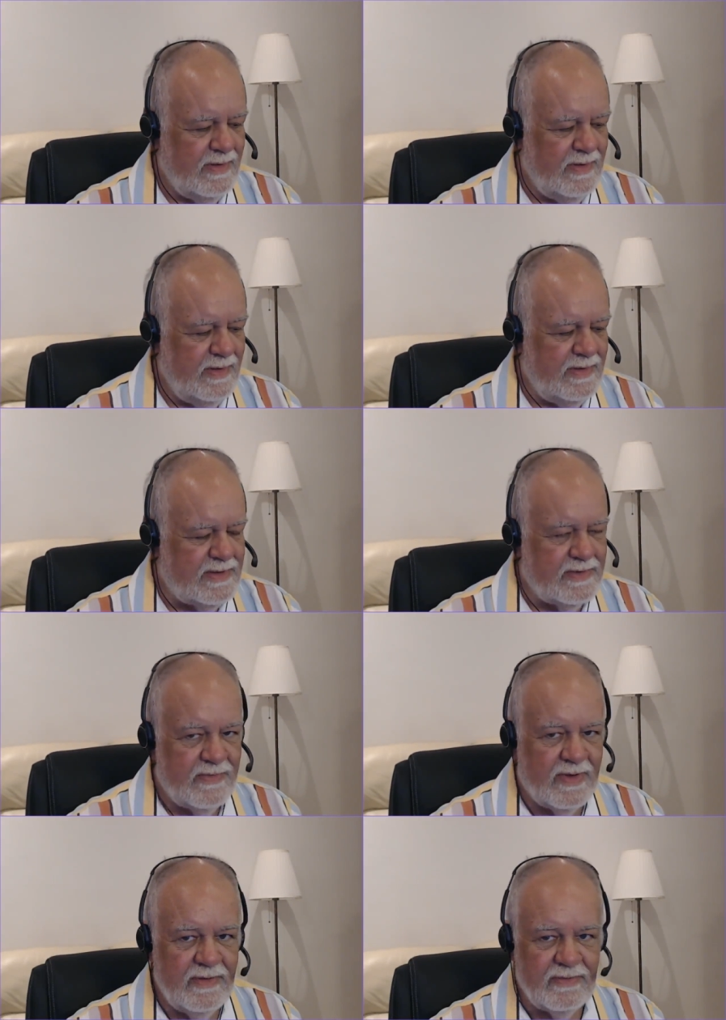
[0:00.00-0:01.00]
is
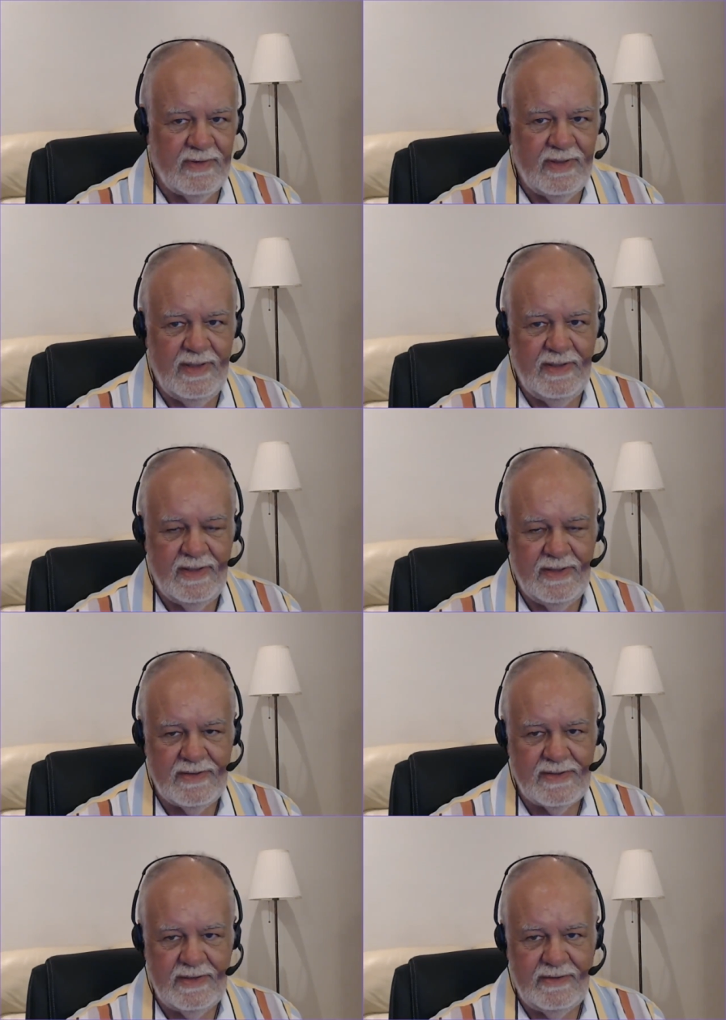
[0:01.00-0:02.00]
survival
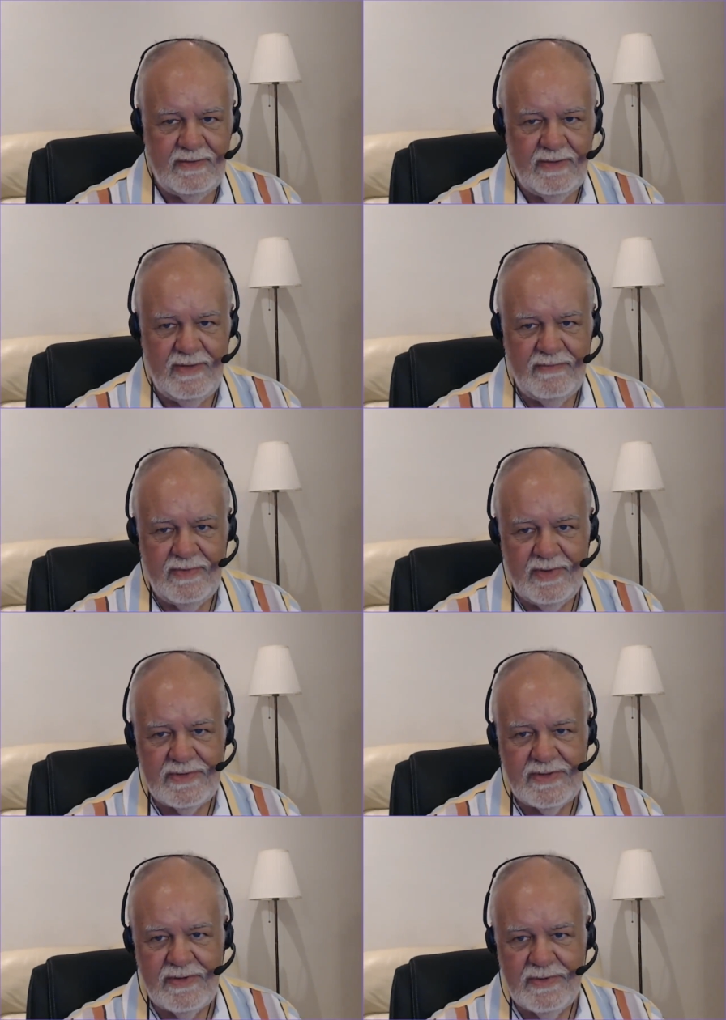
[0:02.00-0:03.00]
enhancing to have
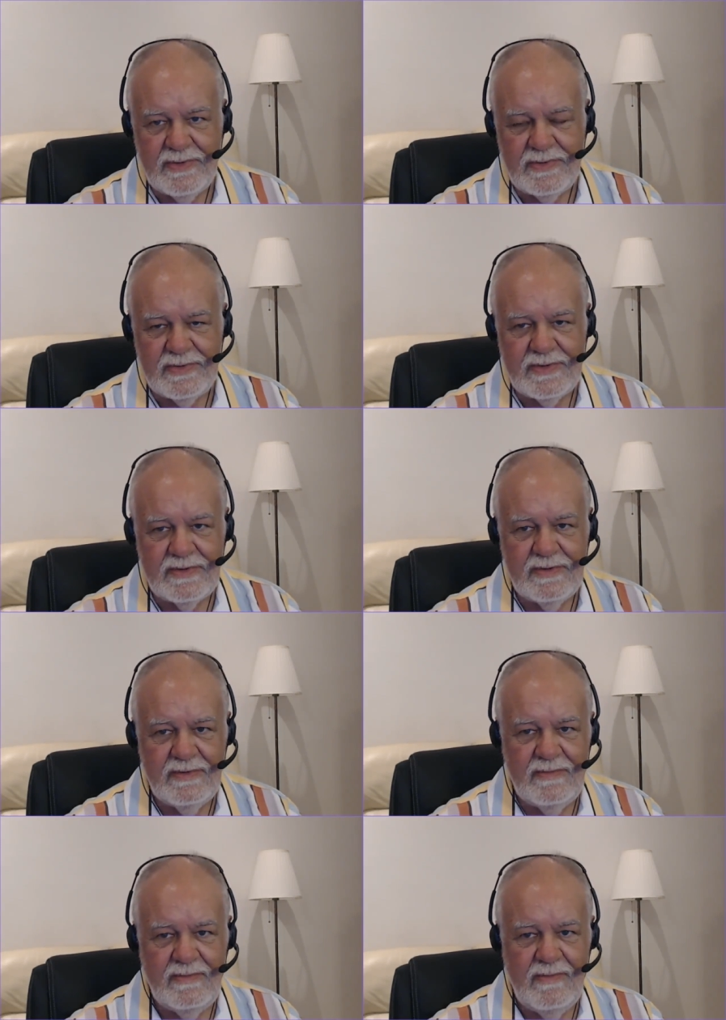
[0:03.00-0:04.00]
those thoughts.
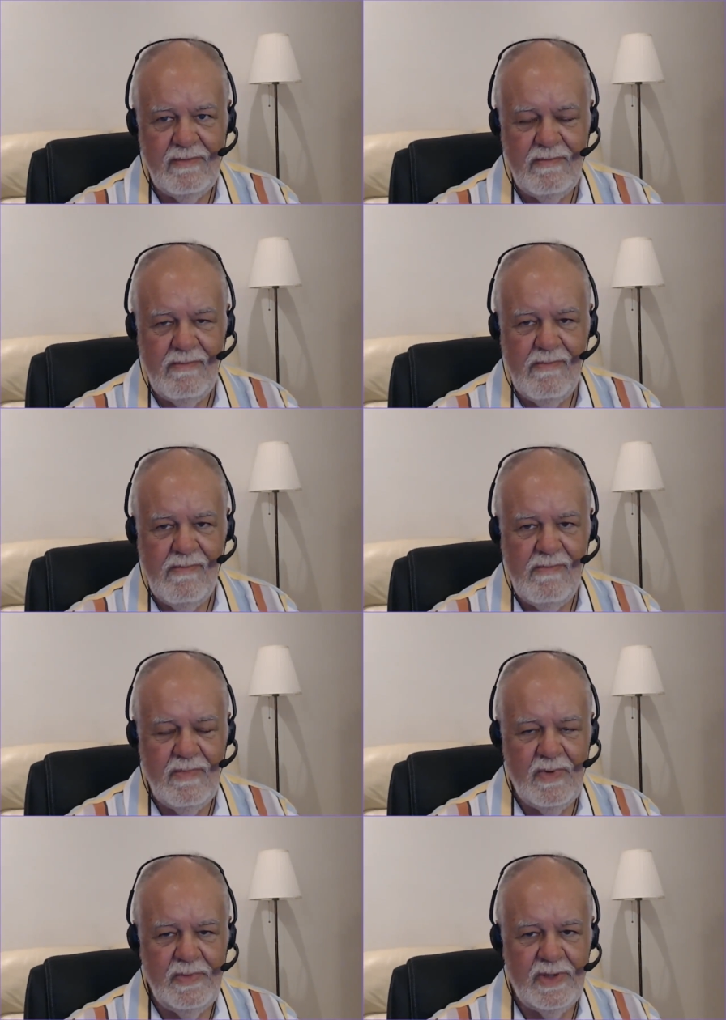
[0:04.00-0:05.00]

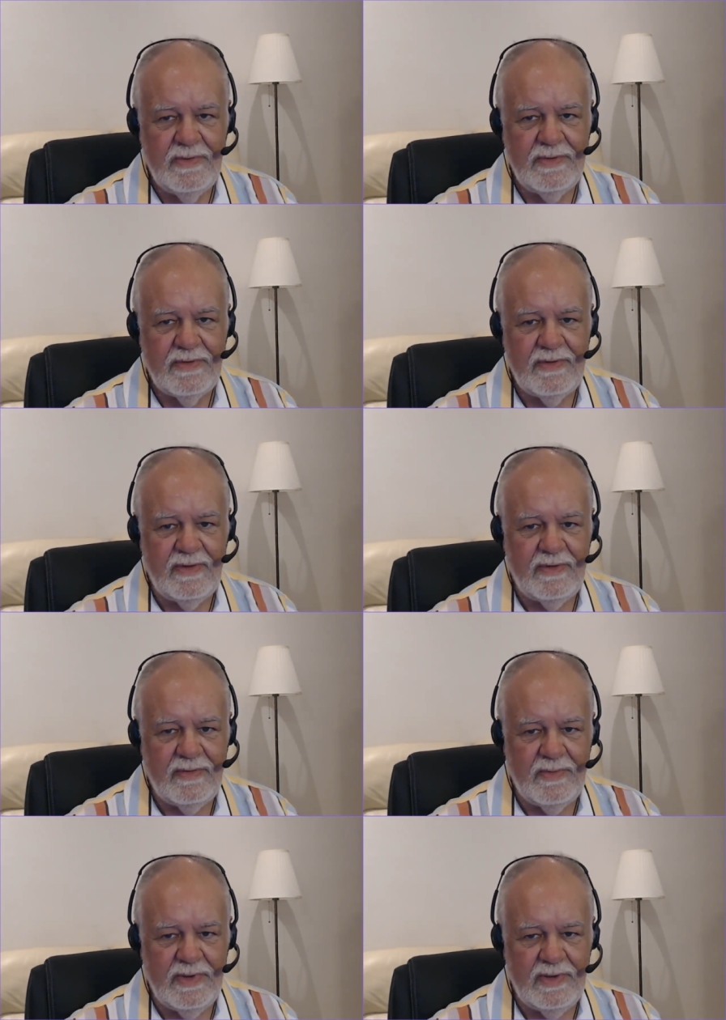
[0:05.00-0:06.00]
We don't want to think that
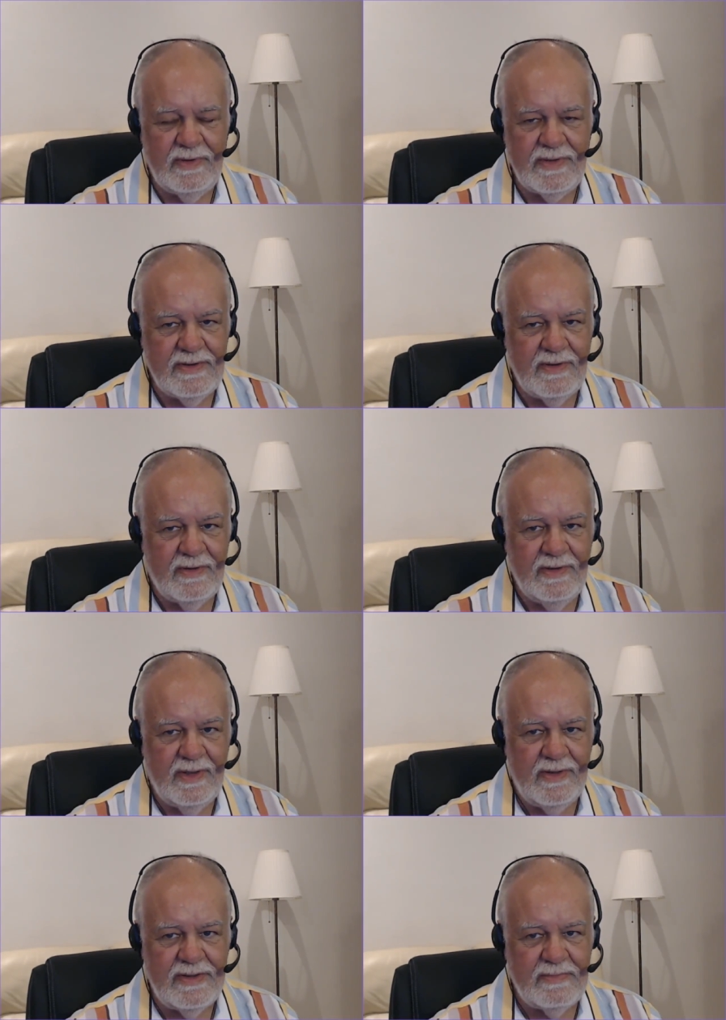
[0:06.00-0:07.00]
the world is not a
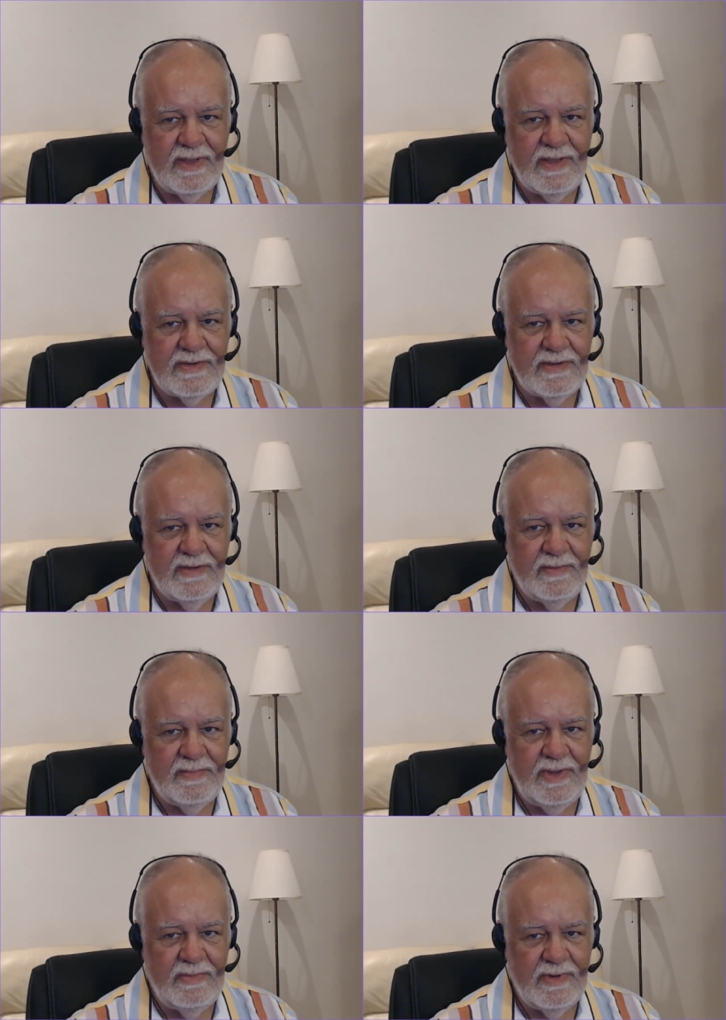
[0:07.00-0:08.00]
nice place and that
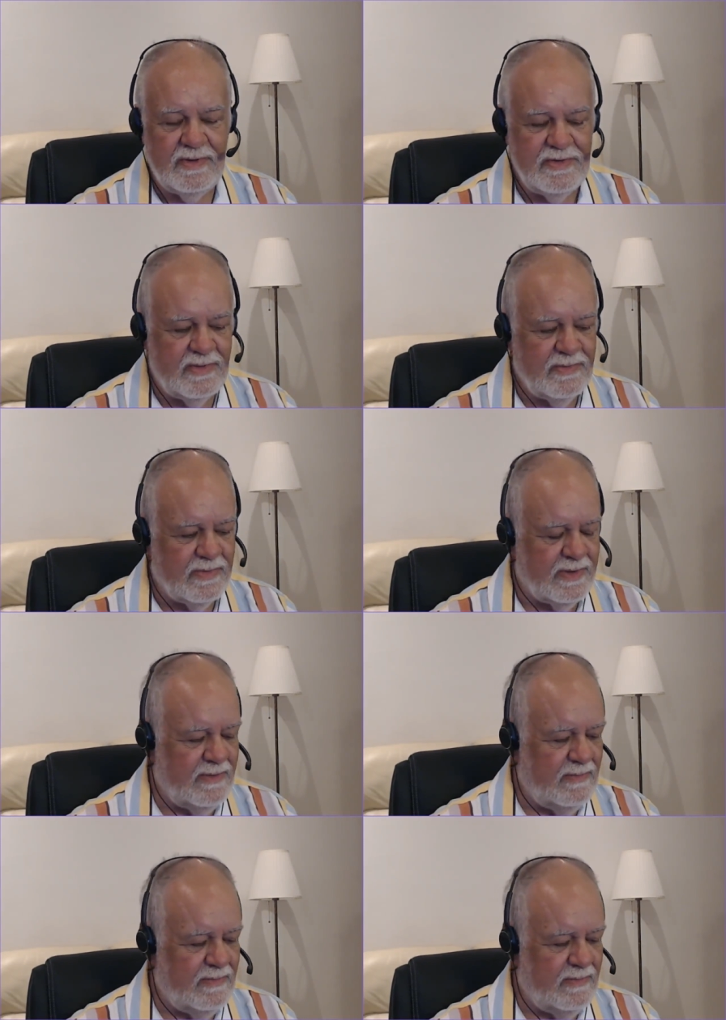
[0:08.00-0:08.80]
people are generally